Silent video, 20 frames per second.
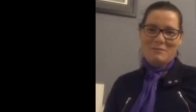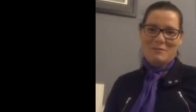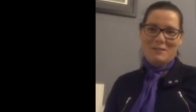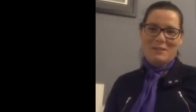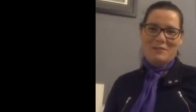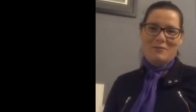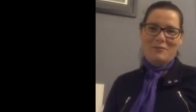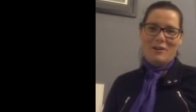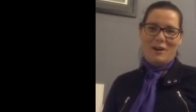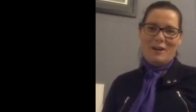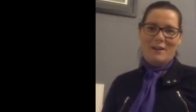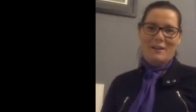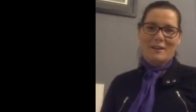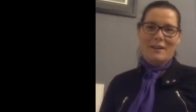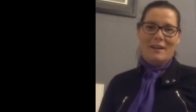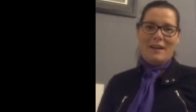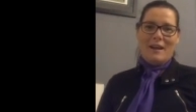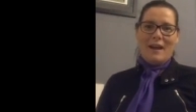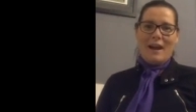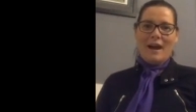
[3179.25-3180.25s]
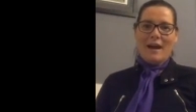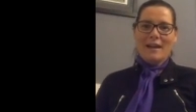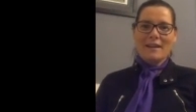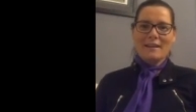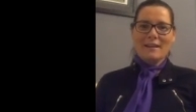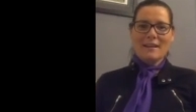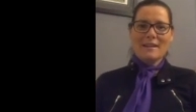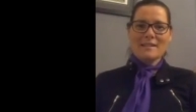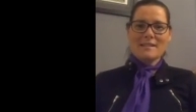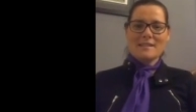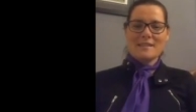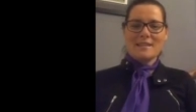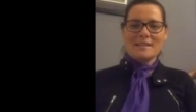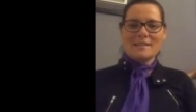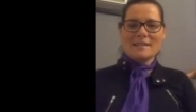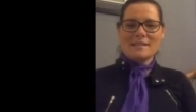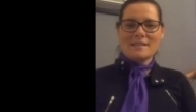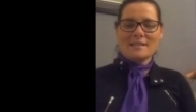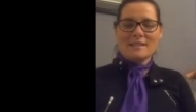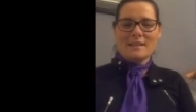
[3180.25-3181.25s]
really fun. Hey
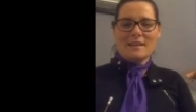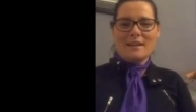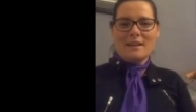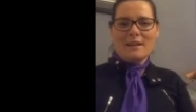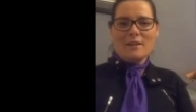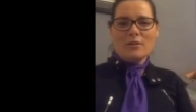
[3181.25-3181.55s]
Alexis,